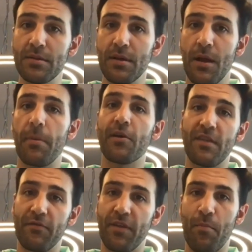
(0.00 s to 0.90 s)
but you're
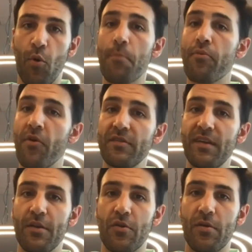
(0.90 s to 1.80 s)
definitely more prone to
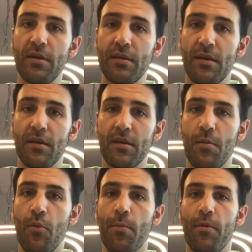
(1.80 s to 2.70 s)
injury, you're
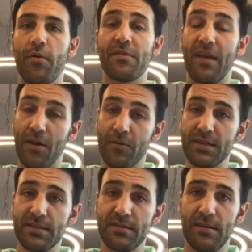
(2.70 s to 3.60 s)
more prone to
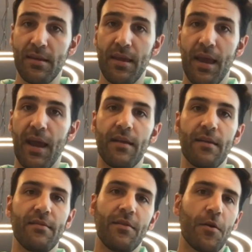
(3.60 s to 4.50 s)
illness,
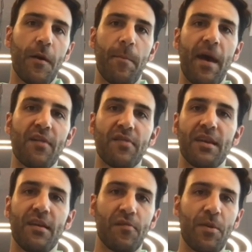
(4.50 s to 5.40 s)
and your capacity,
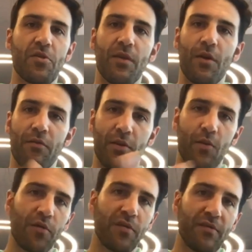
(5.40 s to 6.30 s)
especially over the
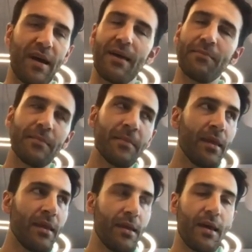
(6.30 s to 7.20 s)
course of time,
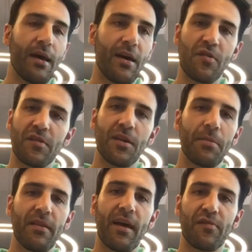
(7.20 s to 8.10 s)
uh, is just going to
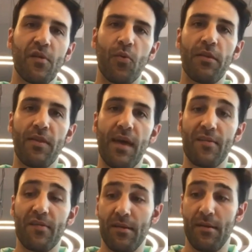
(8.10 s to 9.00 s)
be less. So whether
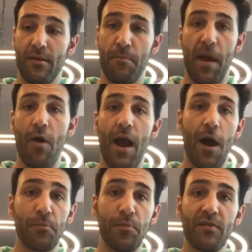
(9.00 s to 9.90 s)
that's power
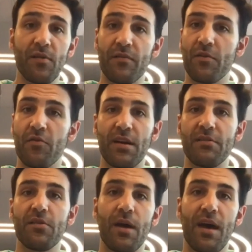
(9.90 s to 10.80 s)
output, so if you're trying to
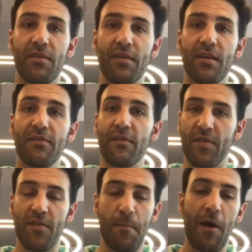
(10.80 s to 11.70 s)
do a heavy lift, if
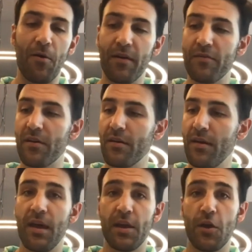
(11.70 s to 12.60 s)
it's a power lifter,
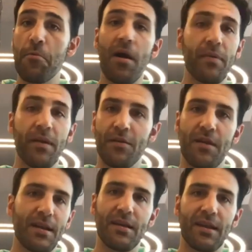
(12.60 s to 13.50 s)
you're probably you're
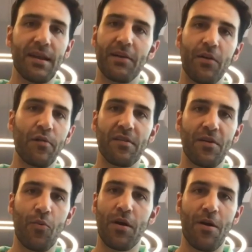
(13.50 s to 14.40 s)
not going to get close to your
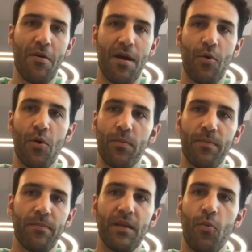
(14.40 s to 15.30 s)
one RM or
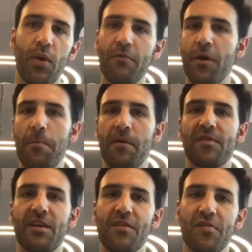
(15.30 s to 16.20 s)
you know whatever your
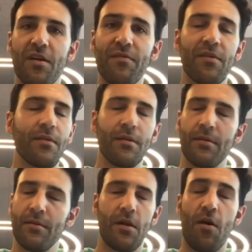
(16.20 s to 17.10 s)
percentages off
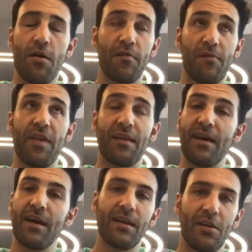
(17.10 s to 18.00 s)
are for that
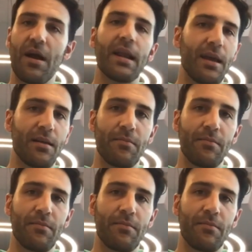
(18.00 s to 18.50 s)
day, you're not going to hit them.